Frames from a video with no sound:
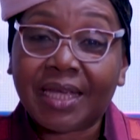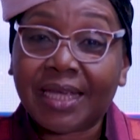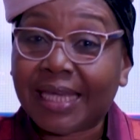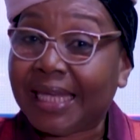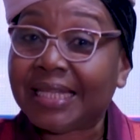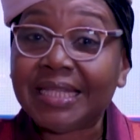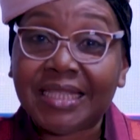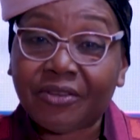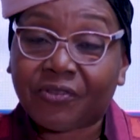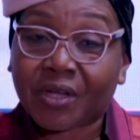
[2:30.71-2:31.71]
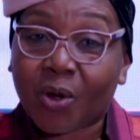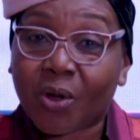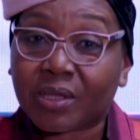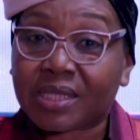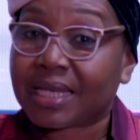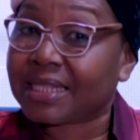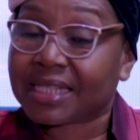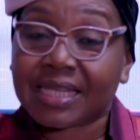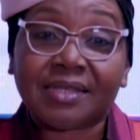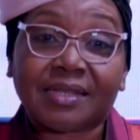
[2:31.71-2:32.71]
in difficult
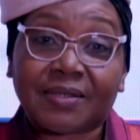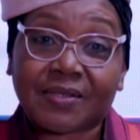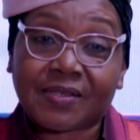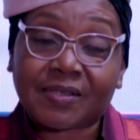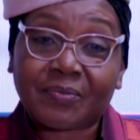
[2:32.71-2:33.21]
seasons.